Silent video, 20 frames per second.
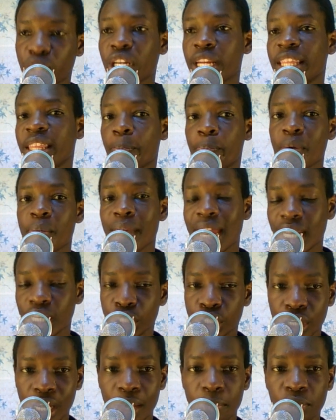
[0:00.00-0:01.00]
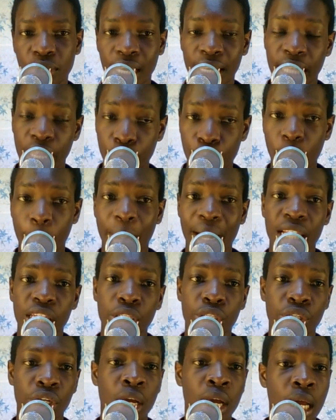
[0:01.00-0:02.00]
the Premier League games and the Europa
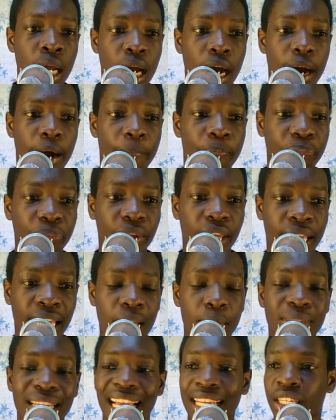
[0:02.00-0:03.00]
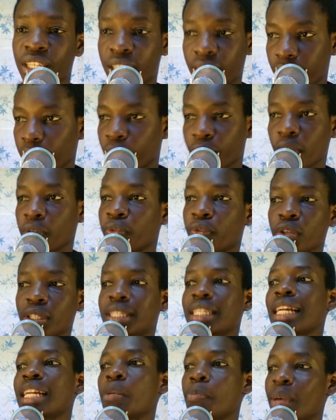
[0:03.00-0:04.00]
League games. As of course
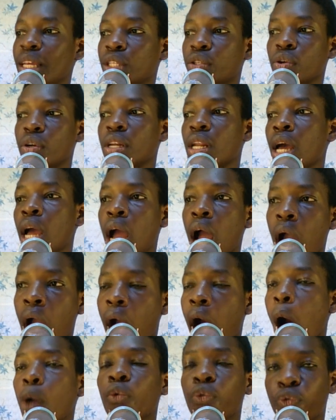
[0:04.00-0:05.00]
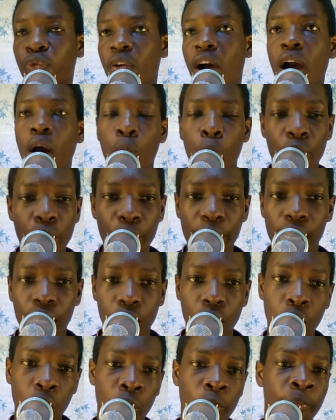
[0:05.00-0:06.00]
that depends on how far we will
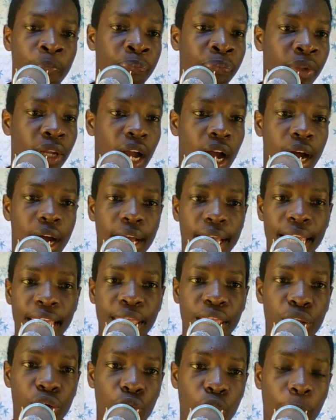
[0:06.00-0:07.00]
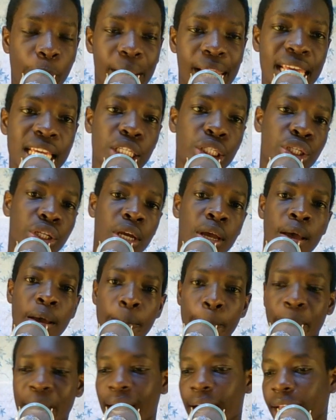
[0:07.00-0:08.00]
go in Europa League.
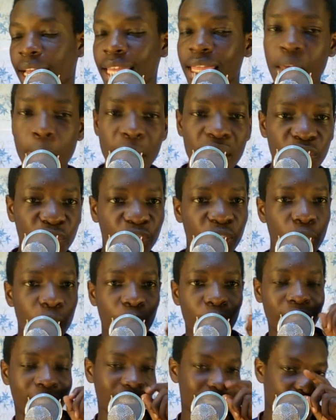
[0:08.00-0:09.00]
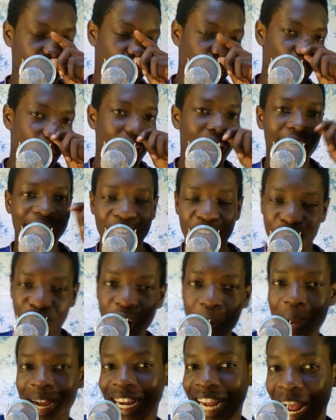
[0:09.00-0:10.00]
But in the midfield, this is where the
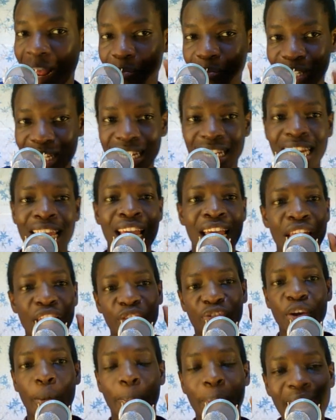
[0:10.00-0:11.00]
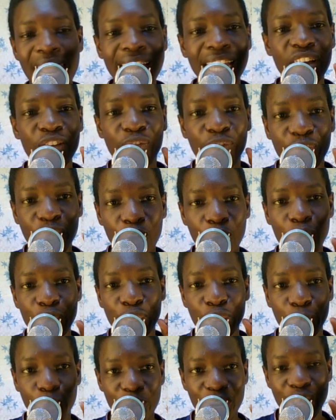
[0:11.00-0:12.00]
drama comes in. If you're playing a
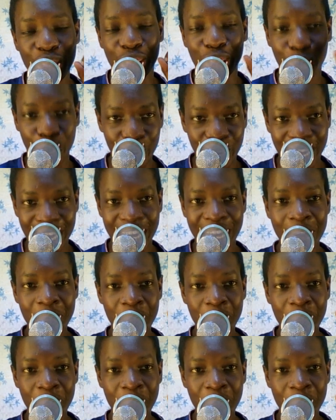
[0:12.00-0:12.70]
4-3-3,